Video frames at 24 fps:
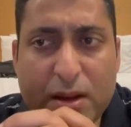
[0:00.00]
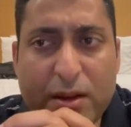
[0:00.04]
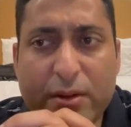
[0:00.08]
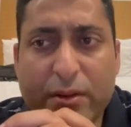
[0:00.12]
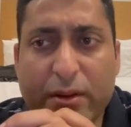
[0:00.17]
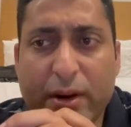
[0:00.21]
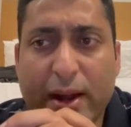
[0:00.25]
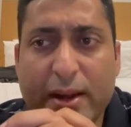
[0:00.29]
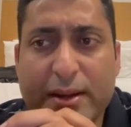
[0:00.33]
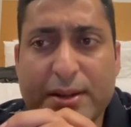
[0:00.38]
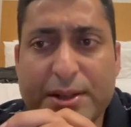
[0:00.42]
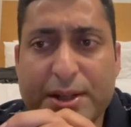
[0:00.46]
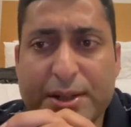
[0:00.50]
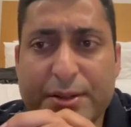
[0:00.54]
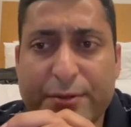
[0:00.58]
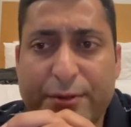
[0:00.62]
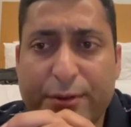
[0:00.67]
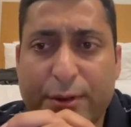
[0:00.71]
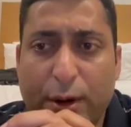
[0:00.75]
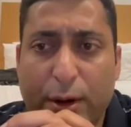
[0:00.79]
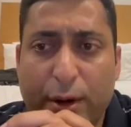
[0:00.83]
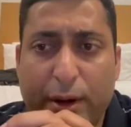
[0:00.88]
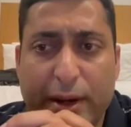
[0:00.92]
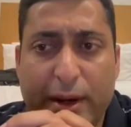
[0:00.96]
granted
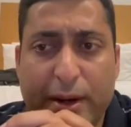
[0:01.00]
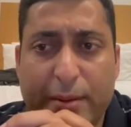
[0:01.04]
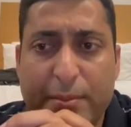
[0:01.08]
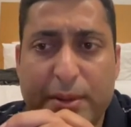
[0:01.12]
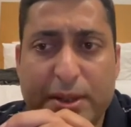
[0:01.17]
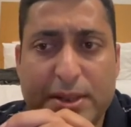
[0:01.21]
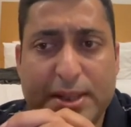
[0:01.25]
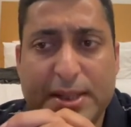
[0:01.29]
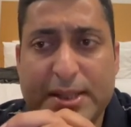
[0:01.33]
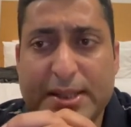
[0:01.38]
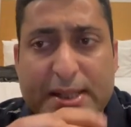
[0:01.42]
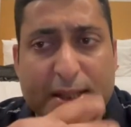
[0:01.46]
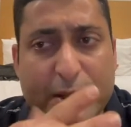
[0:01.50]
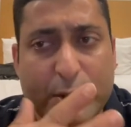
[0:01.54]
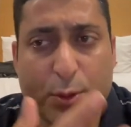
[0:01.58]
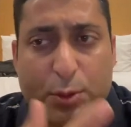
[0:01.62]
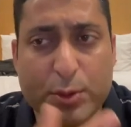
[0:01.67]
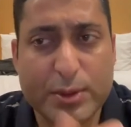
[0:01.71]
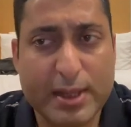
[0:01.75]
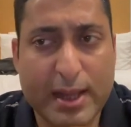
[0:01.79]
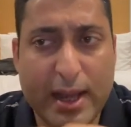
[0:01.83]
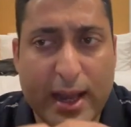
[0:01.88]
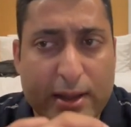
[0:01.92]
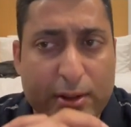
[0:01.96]
for emergency
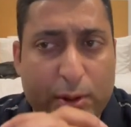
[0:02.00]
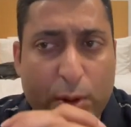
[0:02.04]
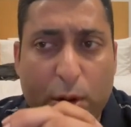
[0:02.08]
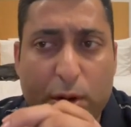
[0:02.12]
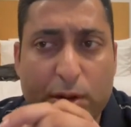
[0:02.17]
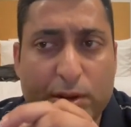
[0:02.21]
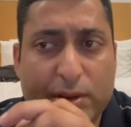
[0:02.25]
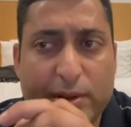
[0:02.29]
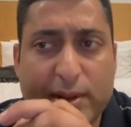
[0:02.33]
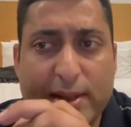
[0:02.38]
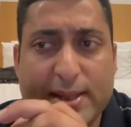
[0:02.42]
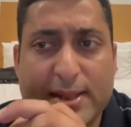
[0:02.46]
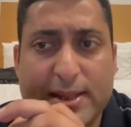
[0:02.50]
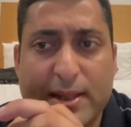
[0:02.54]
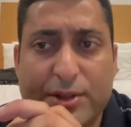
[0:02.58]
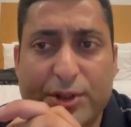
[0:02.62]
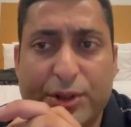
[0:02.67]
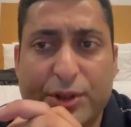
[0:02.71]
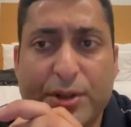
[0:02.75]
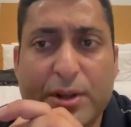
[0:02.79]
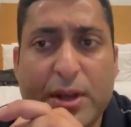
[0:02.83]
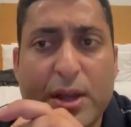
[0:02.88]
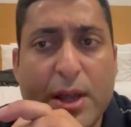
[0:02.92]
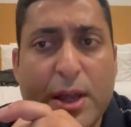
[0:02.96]
use
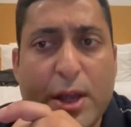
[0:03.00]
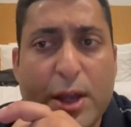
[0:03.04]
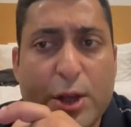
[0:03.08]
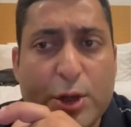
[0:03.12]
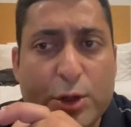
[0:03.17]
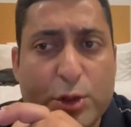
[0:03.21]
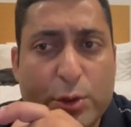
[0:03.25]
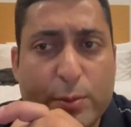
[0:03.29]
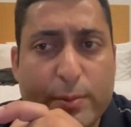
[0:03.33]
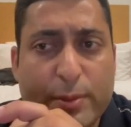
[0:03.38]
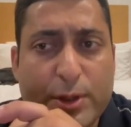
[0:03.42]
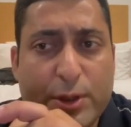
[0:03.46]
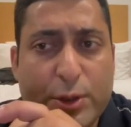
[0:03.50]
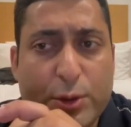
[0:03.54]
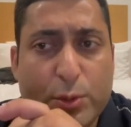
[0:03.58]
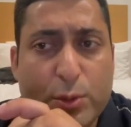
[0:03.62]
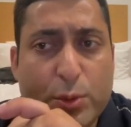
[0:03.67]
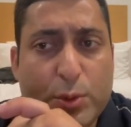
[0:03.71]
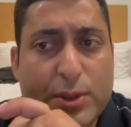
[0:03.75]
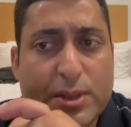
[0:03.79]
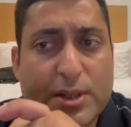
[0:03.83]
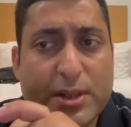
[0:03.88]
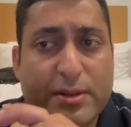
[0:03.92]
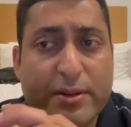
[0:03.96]
authorization to be
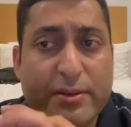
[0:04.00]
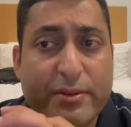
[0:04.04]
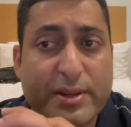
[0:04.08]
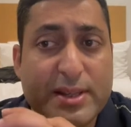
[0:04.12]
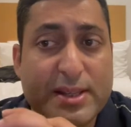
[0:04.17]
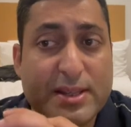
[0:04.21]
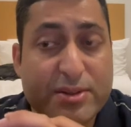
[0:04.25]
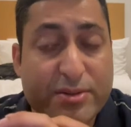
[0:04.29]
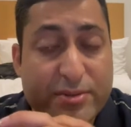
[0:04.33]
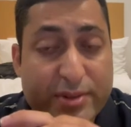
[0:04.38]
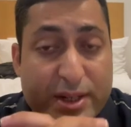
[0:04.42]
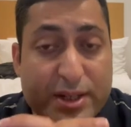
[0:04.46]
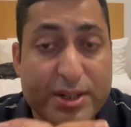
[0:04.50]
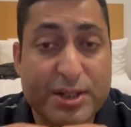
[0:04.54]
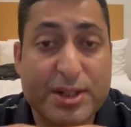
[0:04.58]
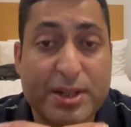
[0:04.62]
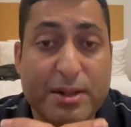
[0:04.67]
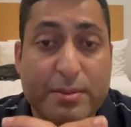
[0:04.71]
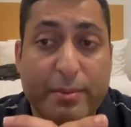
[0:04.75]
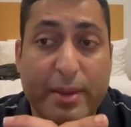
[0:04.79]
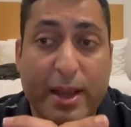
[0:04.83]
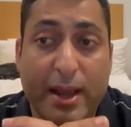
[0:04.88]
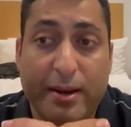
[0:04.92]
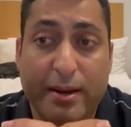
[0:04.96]
used in a
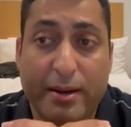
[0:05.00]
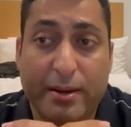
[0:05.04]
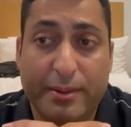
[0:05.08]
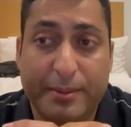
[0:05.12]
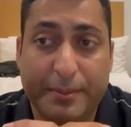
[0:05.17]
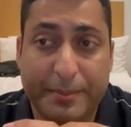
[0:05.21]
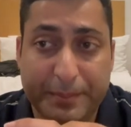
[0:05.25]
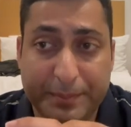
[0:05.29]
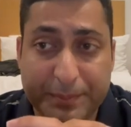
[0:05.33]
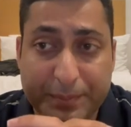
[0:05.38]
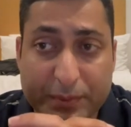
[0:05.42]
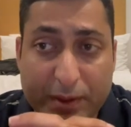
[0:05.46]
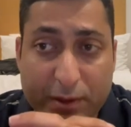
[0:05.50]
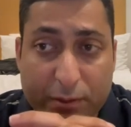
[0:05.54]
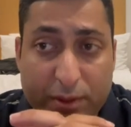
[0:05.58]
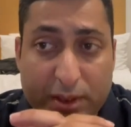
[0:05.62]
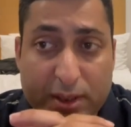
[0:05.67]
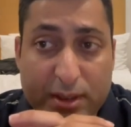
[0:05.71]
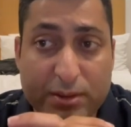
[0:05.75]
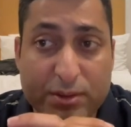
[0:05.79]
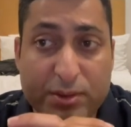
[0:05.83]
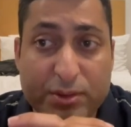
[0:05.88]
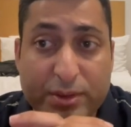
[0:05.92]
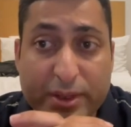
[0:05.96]
restricted manner
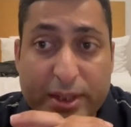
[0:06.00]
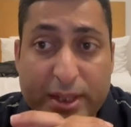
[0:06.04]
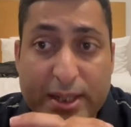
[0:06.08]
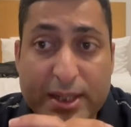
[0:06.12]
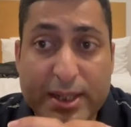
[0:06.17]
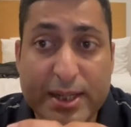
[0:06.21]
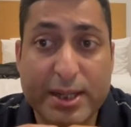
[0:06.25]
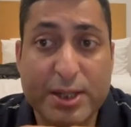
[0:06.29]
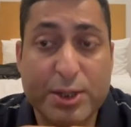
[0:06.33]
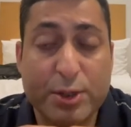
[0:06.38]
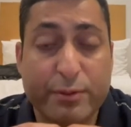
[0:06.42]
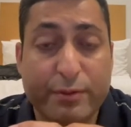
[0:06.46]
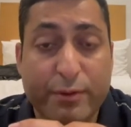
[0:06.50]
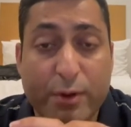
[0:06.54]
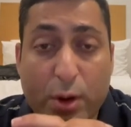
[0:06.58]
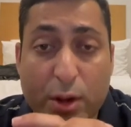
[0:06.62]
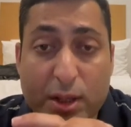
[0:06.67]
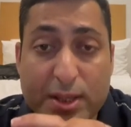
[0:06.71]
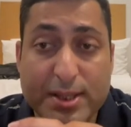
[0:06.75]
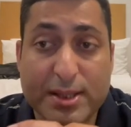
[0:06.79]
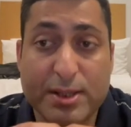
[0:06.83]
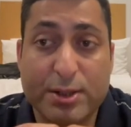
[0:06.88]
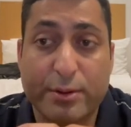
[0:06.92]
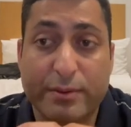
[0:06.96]
within 3 days of
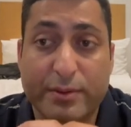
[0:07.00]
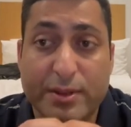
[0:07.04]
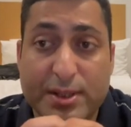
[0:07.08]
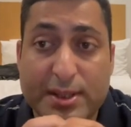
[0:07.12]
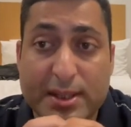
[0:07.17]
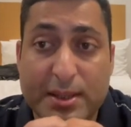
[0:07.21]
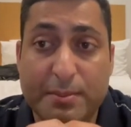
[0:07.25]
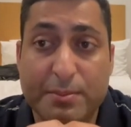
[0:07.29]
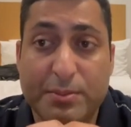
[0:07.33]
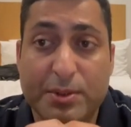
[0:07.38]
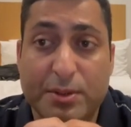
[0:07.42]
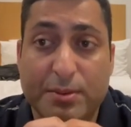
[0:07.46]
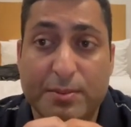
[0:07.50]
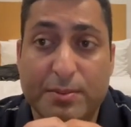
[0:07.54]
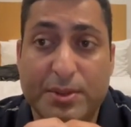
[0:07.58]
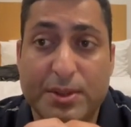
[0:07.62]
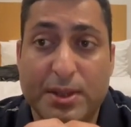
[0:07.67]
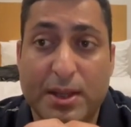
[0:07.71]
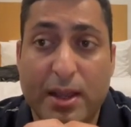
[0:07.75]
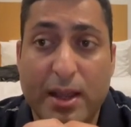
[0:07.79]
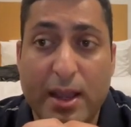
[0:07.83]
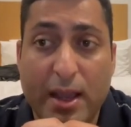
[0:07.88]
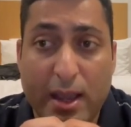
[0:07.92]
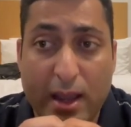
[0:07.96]
onset of the symptoms,
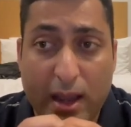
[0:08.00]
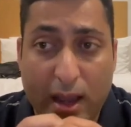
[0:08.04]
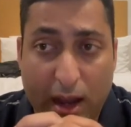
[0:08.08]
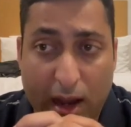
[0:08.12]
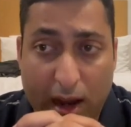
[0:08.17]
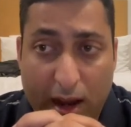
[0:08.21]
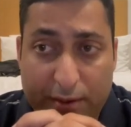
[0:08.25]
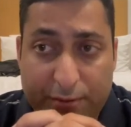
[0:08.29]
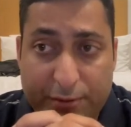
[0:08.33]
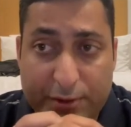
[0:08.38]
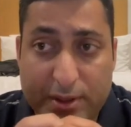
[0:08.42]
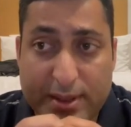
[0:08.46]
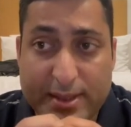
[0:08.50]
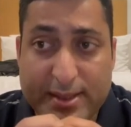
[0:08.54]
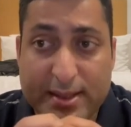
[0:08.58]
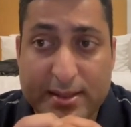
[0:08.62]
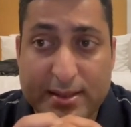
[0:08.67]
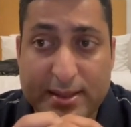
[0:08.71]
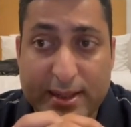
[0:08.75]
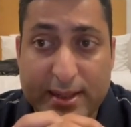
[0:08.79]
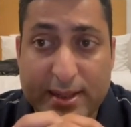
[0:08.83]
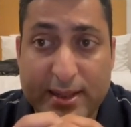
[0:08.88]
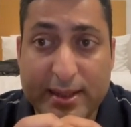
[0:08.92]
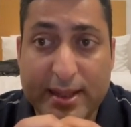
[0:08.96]
after
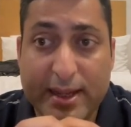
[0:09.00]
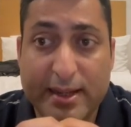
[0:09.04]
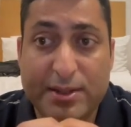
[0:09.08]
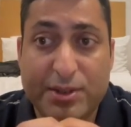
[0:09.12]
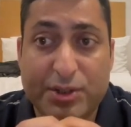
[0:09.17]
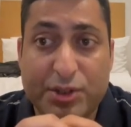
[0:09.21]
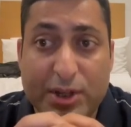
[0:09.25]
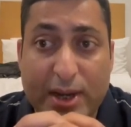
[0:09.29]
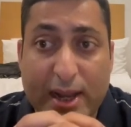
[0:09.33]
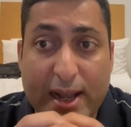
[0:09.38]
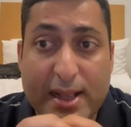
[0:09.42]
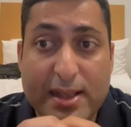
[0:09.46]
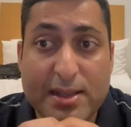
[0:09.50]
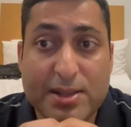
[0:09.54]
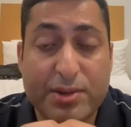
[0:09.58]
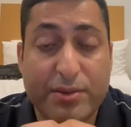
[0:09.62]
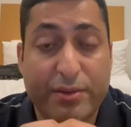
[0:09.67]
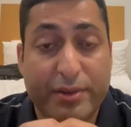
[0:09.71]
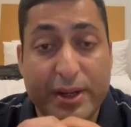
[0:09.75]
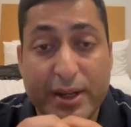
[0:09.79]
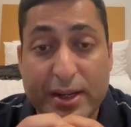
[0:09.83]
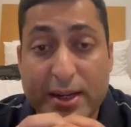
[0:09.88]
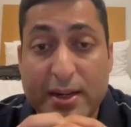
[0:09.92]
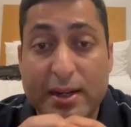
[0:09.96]
ascertaining that child's
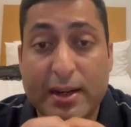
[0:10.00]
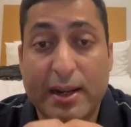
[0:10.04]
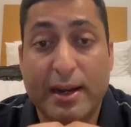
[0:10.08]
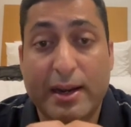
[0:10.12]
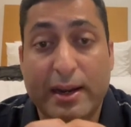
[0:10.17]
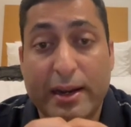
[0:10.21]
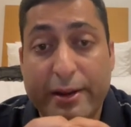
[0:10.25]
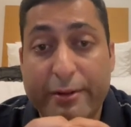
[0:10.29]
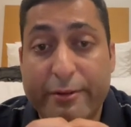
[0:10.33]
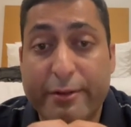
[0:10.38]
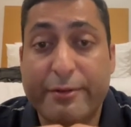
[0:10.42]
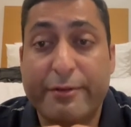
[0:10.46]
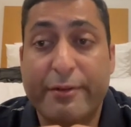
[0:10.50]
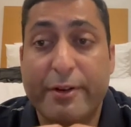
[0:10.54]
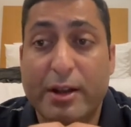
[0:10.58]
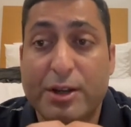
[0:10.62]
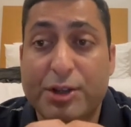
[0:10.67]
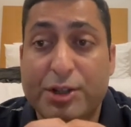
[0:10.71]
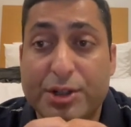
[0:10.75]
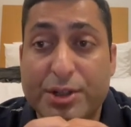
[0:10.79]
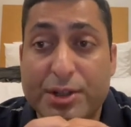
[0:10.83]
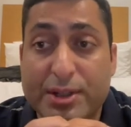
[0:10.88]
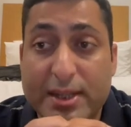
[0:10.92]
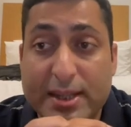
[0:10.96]
renal and liver
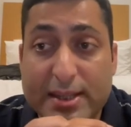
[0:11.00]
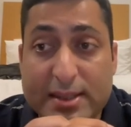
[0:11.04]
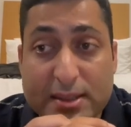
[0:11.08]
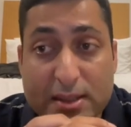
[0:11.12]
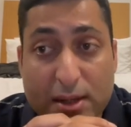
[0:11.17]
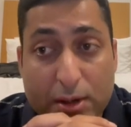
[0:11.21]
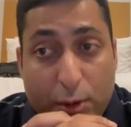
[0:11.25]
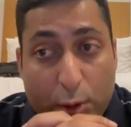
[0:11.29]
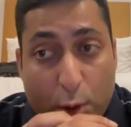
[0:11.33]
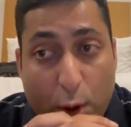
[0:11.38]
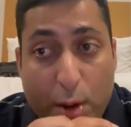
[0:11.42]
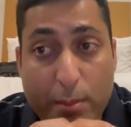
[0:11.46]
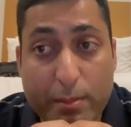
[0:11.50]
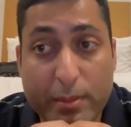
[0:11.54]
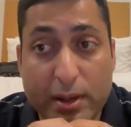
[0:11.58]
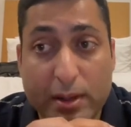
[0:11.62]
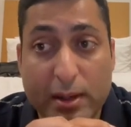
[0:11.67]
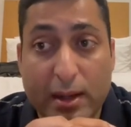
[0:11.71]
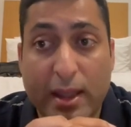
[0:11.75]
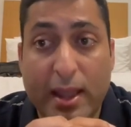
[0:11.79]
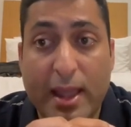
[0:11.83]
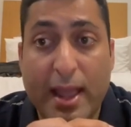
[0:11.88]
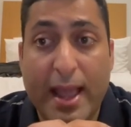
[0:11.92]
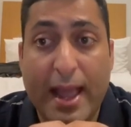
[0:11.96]
function tests are normal,
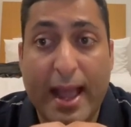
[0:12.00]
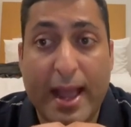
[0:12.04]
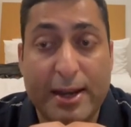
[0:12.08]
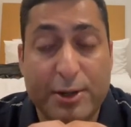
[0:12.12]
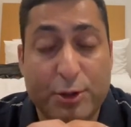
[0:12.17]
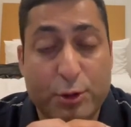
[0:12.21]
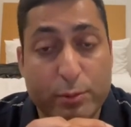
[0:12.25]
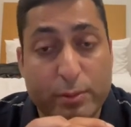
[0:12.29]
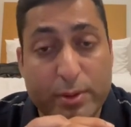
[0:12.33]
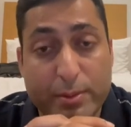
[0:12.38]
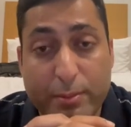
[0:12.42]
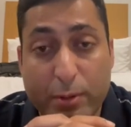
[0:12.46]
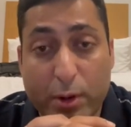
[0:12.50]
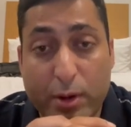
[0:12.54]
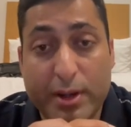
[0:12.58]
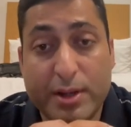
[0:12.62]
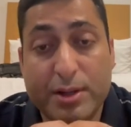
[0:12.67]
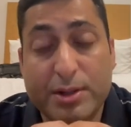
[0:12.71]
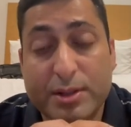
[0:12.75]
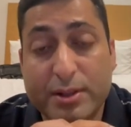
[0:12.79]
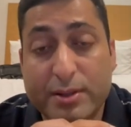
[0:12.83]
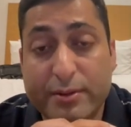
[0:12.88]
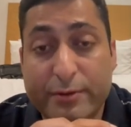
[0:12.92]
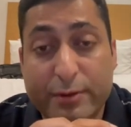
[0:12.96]
and to be
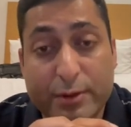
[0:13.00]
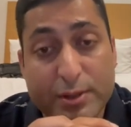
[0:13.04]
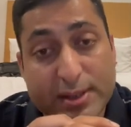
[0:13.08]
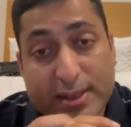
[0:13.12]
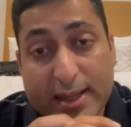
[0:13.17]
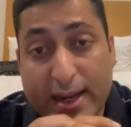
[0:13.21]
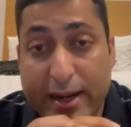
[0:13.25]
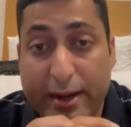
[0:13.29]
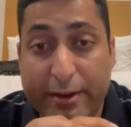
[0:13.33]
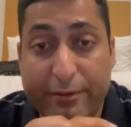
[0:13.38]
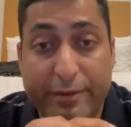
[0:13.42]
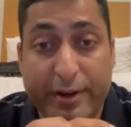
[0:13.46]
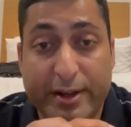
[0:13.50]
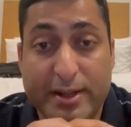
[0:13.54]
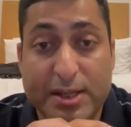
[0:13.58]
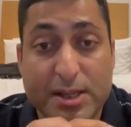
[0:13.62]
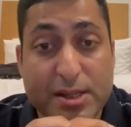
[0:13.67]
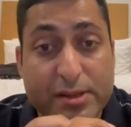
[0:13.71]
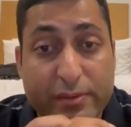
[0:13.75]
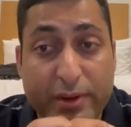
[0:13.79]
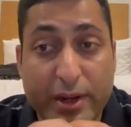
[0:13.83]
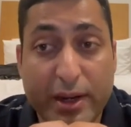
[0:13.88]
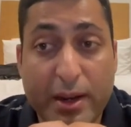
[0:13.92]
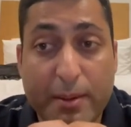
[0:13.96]
monitored for side effects
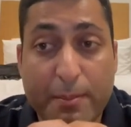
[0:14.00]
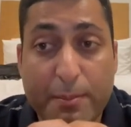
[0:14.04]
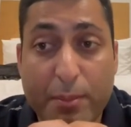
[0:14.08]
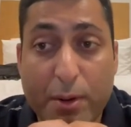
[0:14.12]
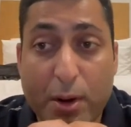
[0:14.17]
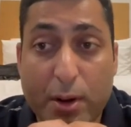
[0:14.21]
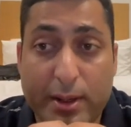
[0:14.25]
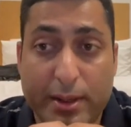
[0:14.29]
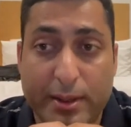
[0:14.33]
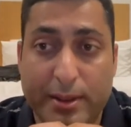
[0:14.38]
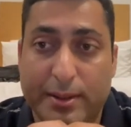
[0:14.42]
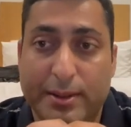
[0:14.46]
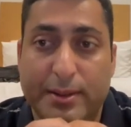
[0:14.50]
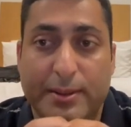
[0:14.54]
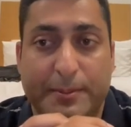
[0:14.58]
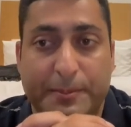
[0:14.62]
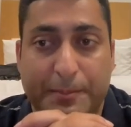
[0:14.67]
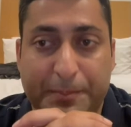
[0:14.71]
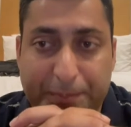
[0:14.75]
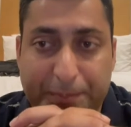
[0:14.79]
is very important.